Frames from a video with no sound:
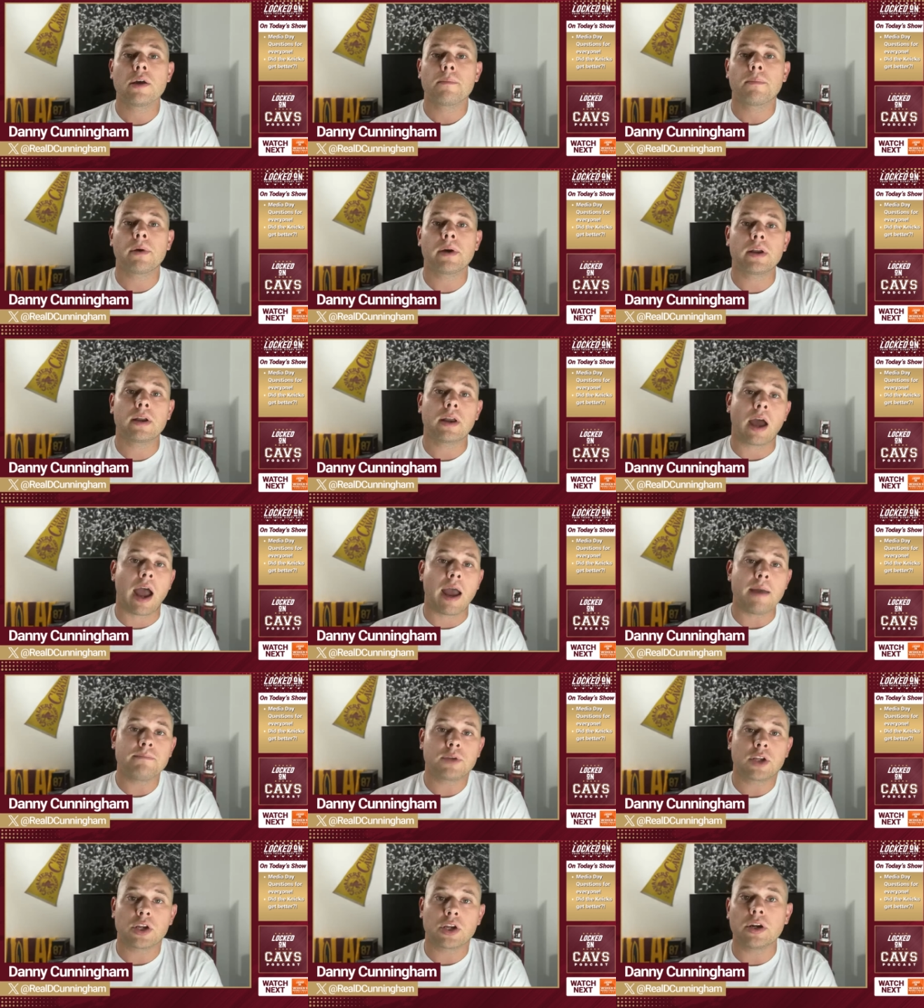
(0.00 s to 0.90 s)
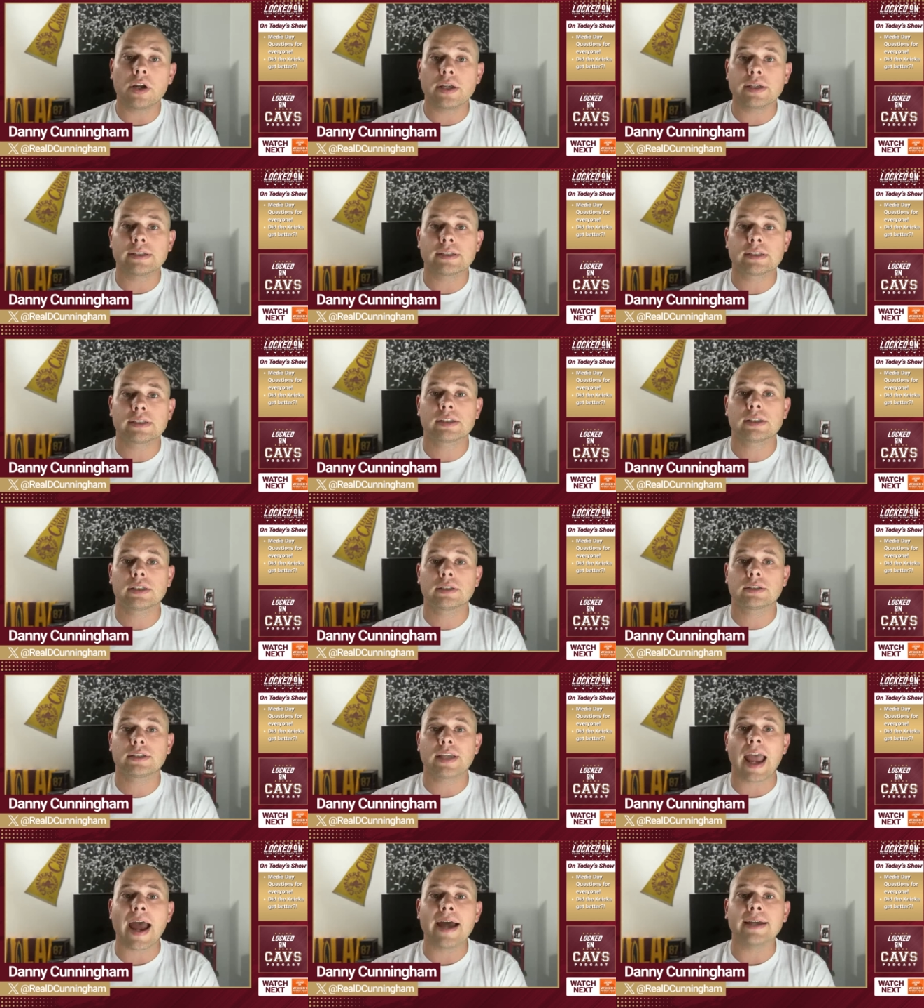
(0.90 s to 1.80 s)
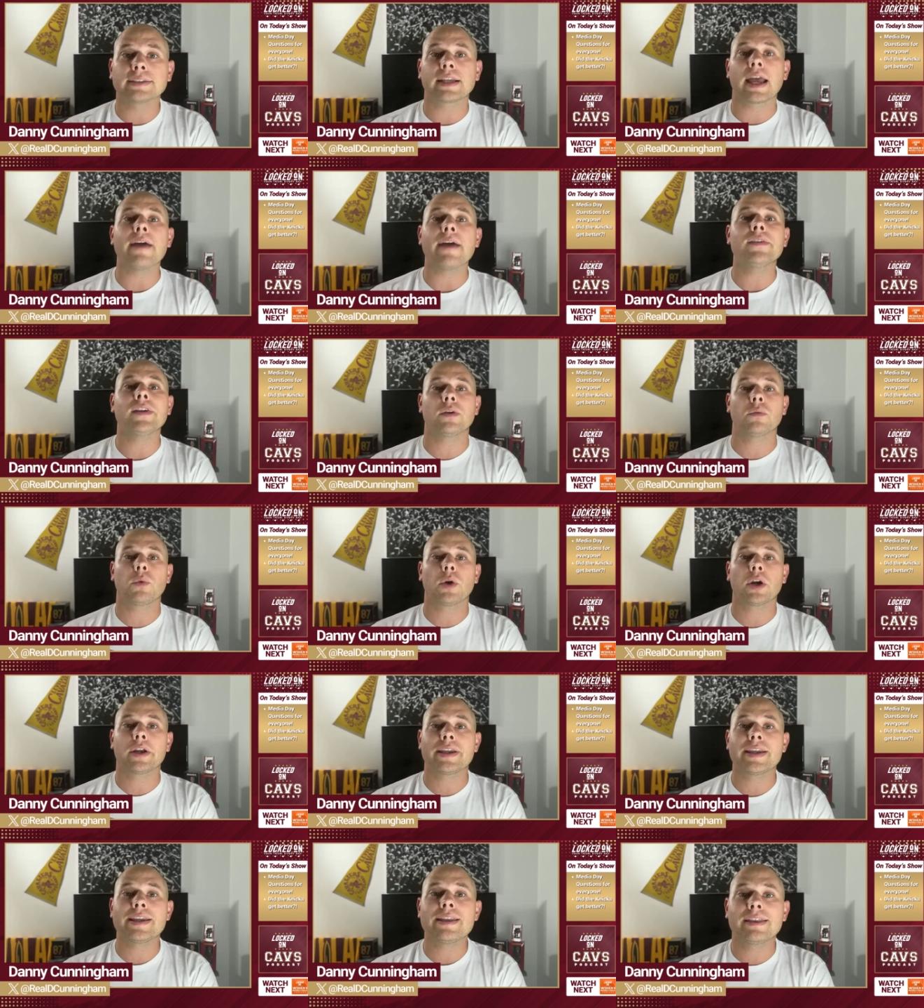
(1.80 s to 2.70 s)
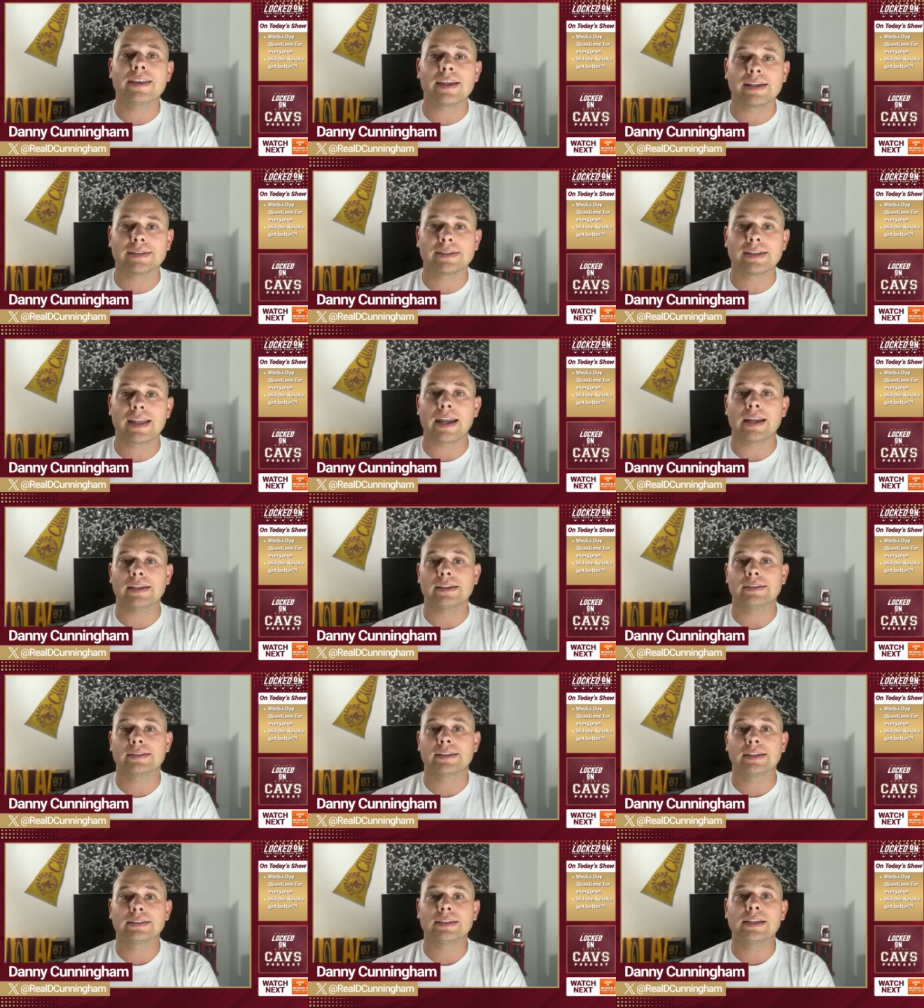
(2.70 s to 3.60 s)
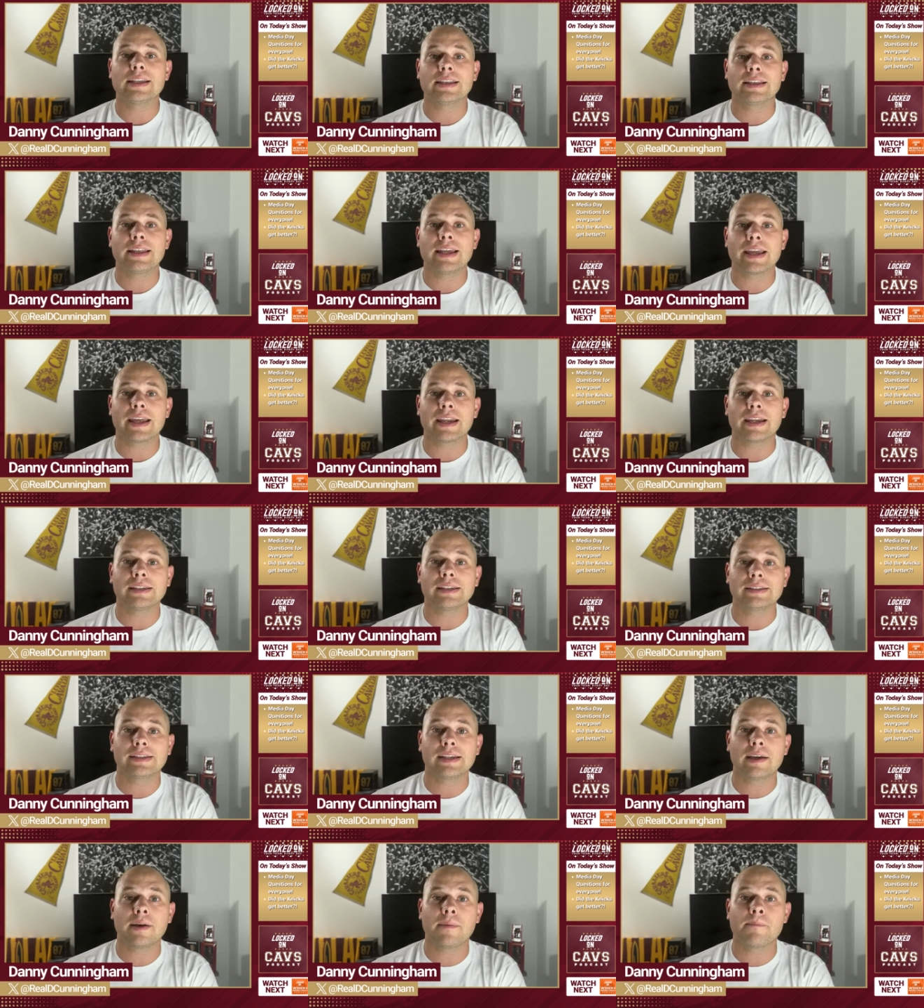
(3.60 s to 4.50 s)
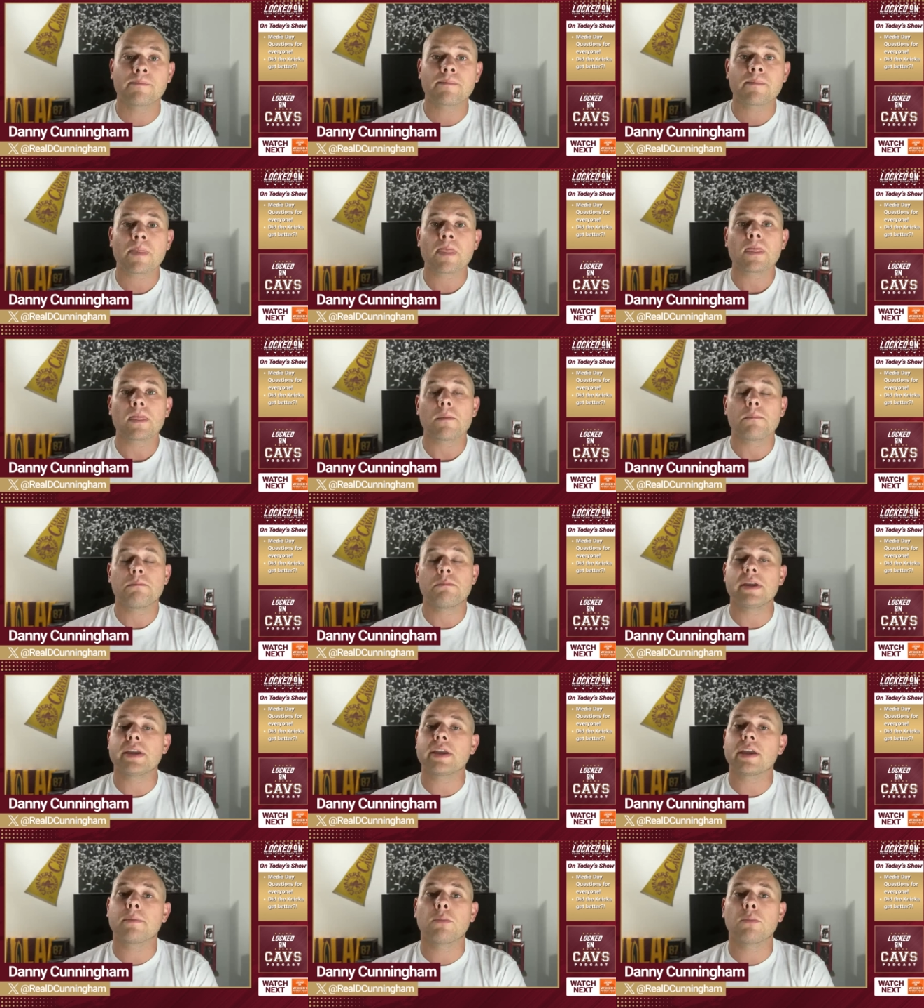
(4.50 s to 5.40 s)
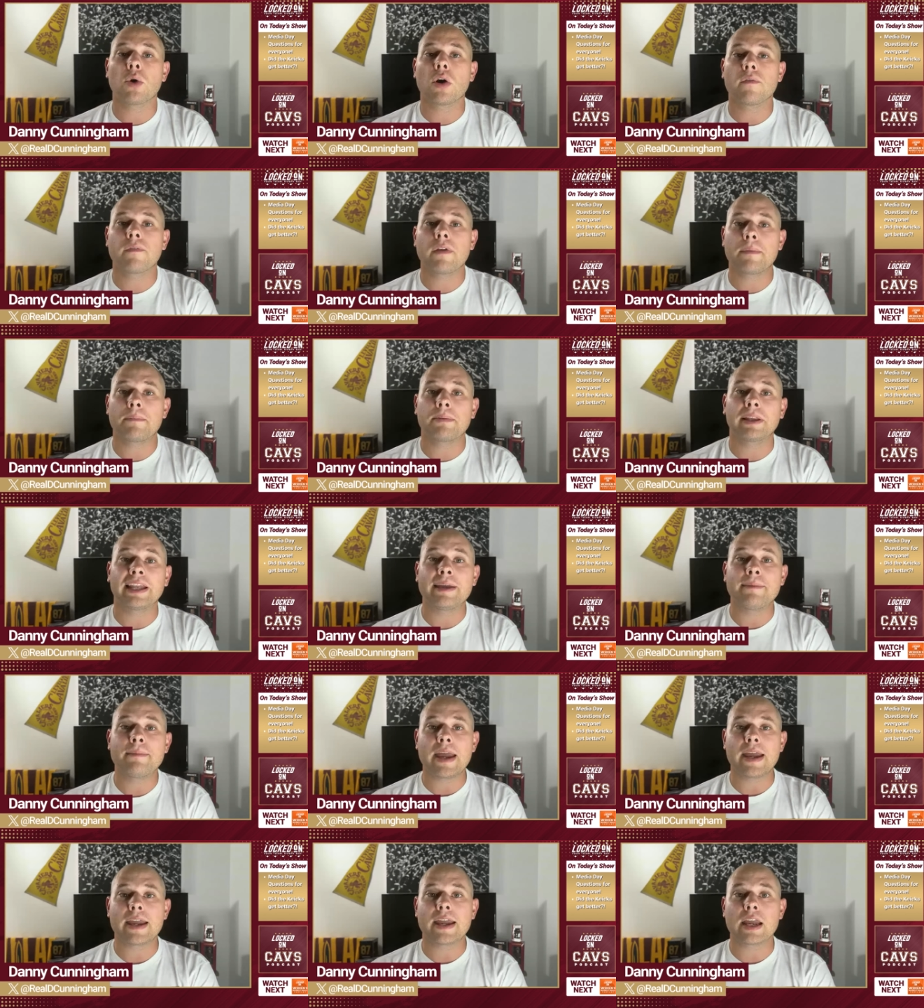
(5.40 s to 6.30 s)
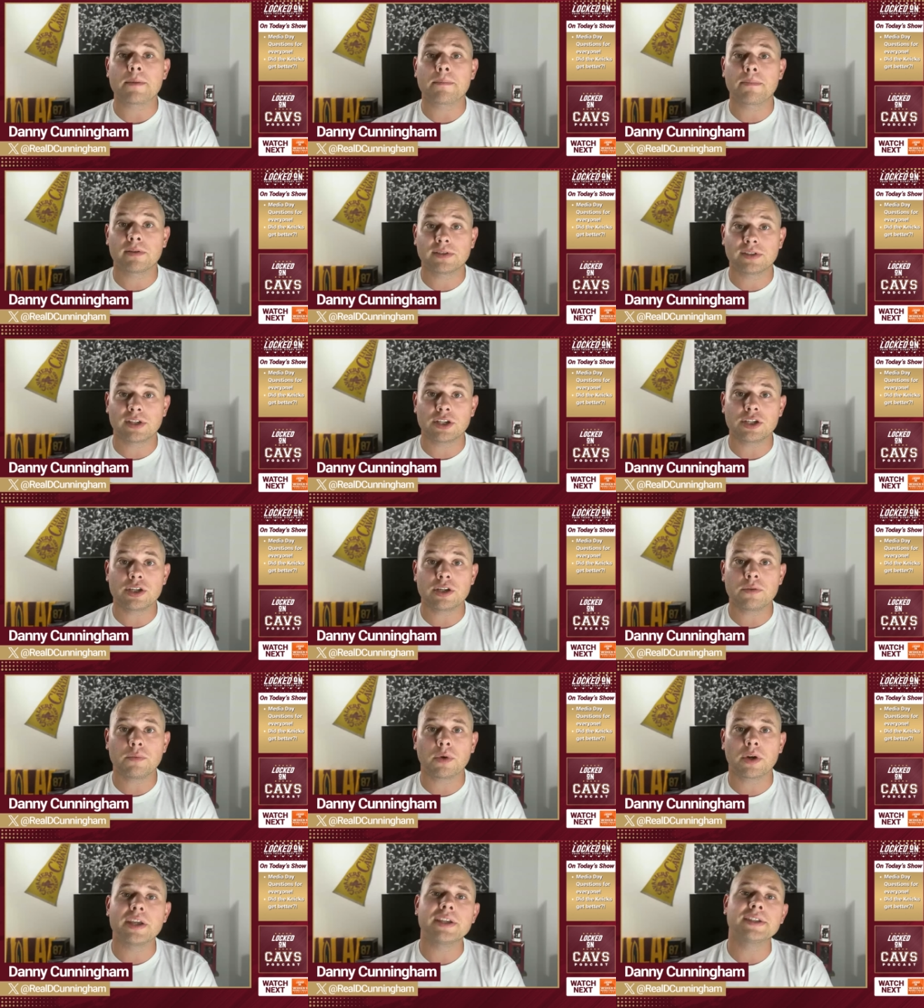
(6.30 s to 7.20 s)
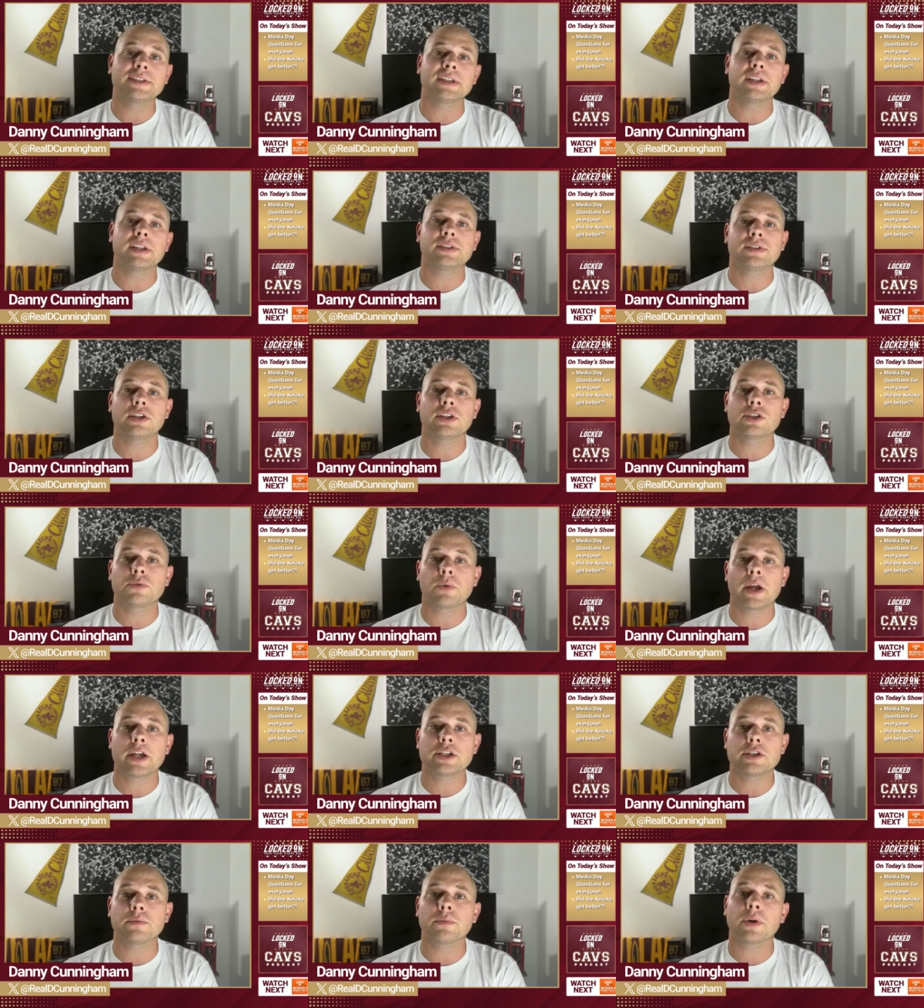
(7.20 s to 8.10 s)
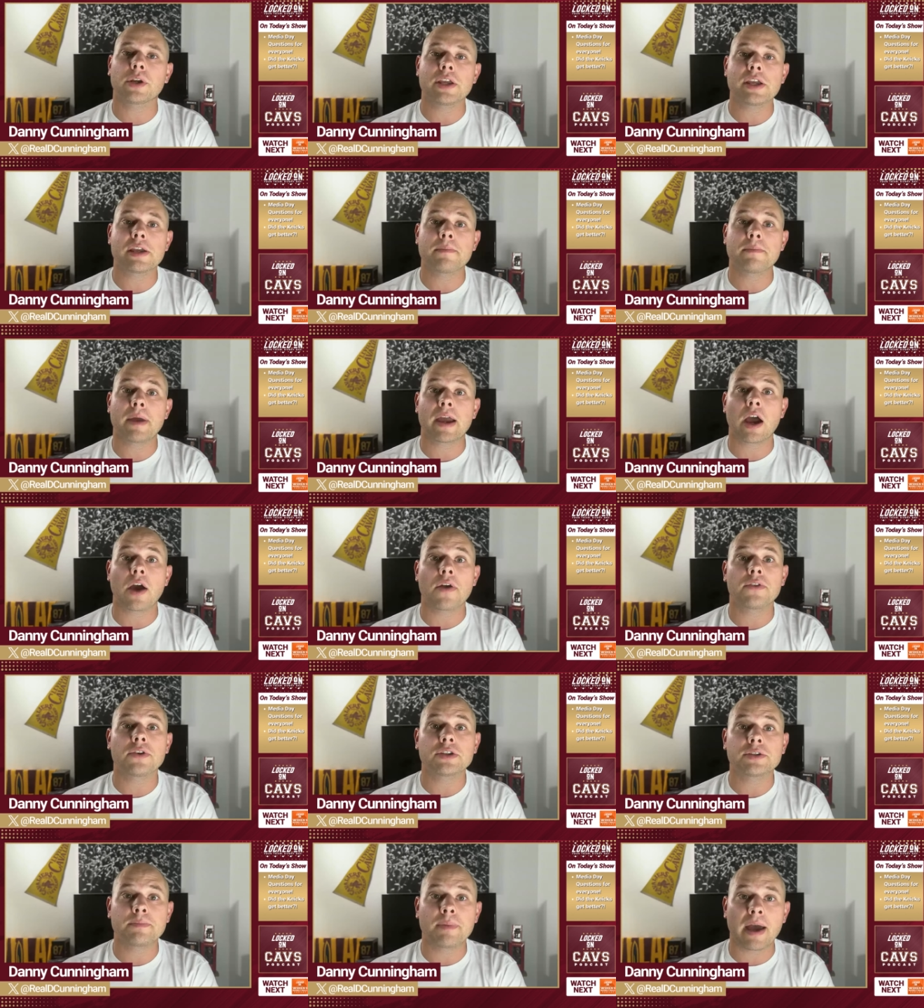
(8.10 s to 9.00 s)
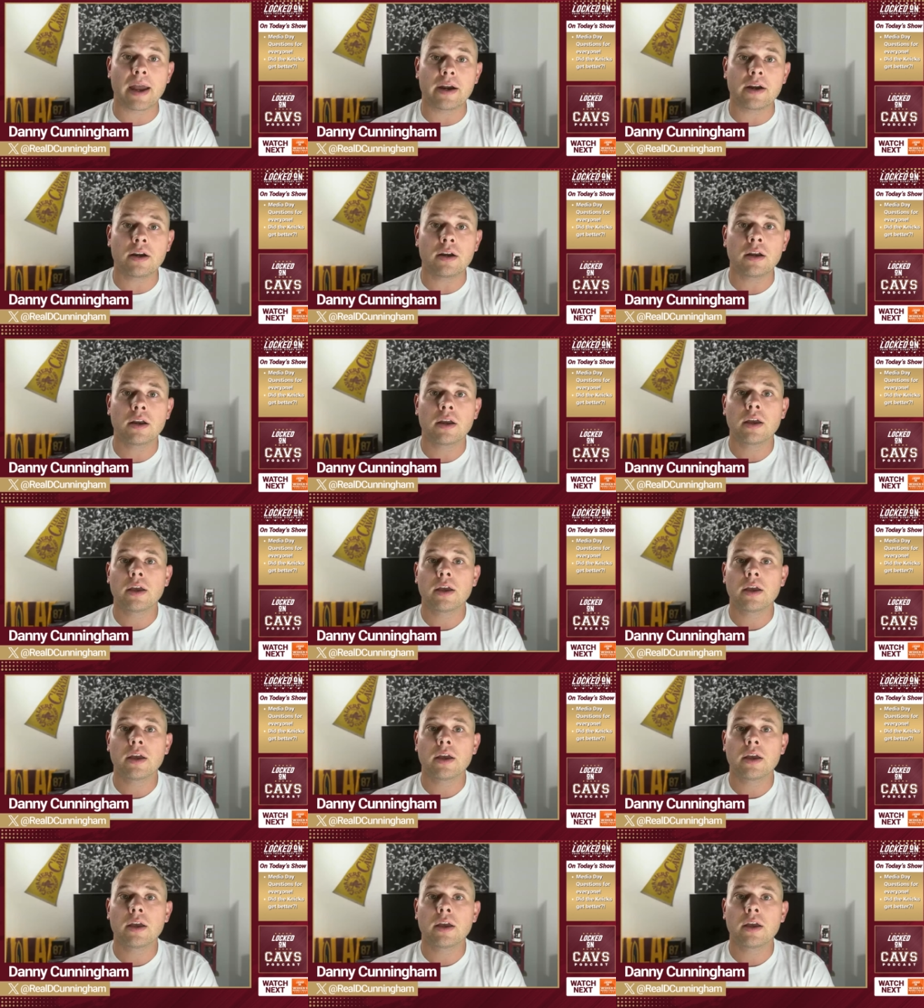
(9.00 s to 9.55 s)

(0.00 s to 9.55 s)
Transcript: But I'm curious to, to ask Evan where he thinks that is. Does he think it is him being in more of a playmaking position where he's in a situation where he can make others better?